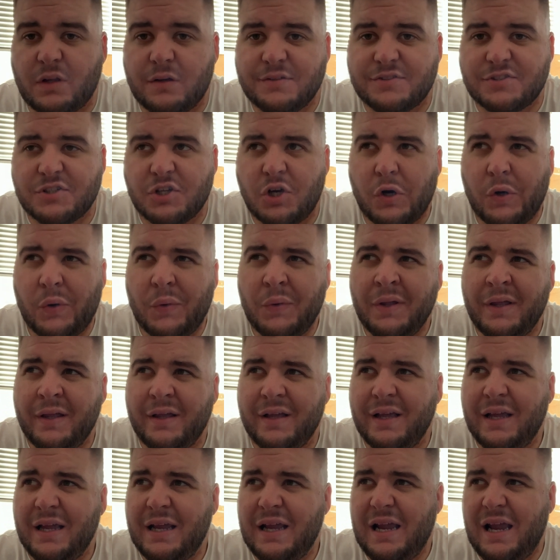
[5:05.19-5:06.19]
So
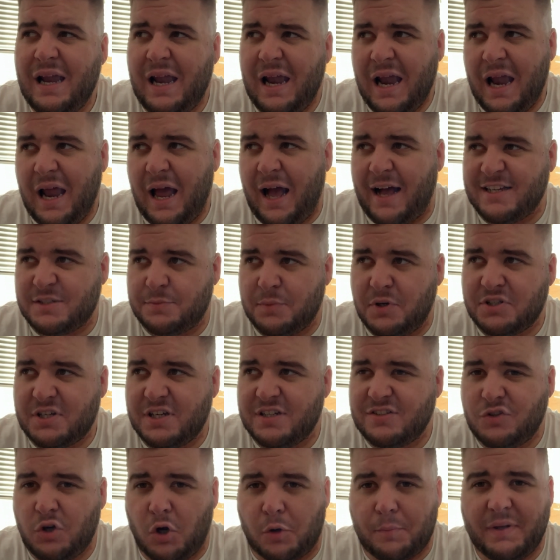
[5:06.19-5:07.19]
as much
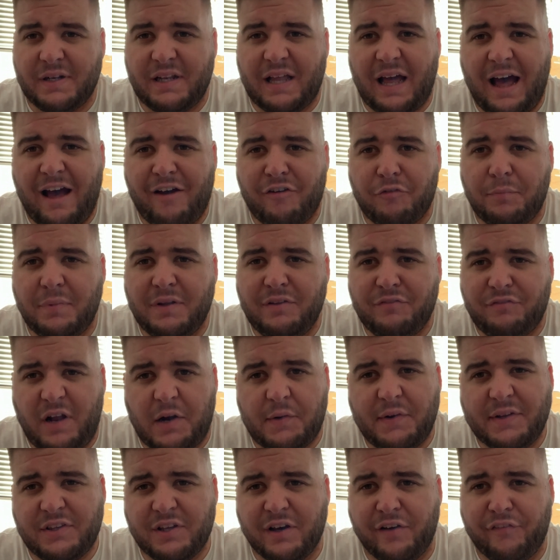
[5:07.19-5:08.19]
as Dortmund have been
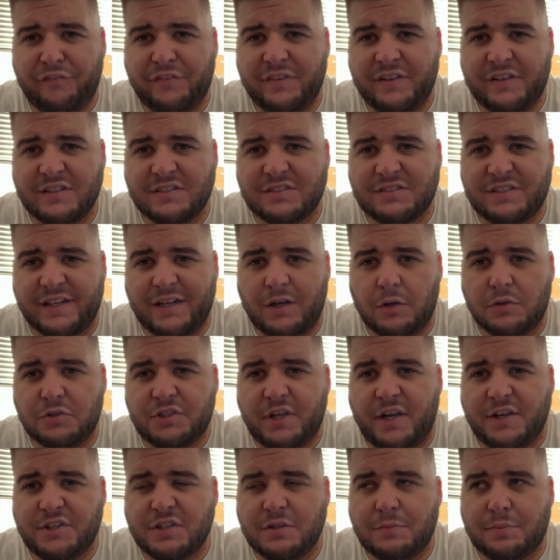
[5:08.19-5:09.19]
very tough in this
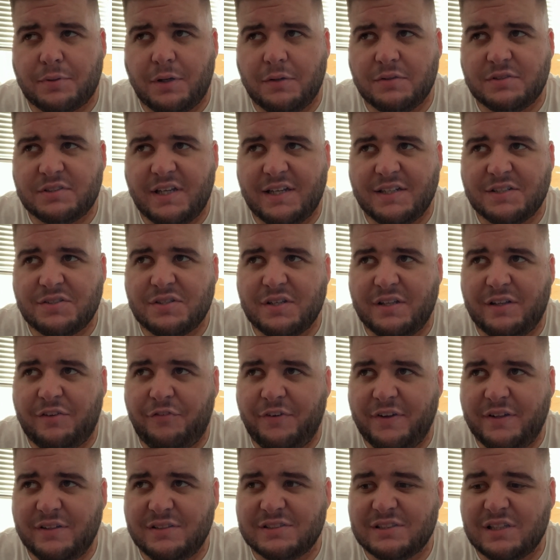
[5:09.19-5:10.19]
negotiation process, it
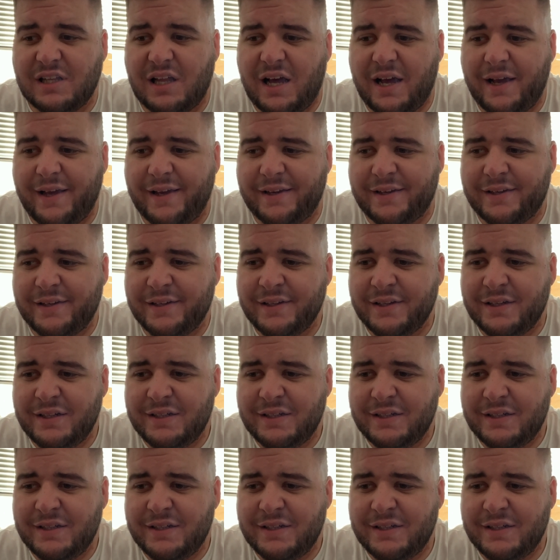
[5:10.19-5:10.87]
feels like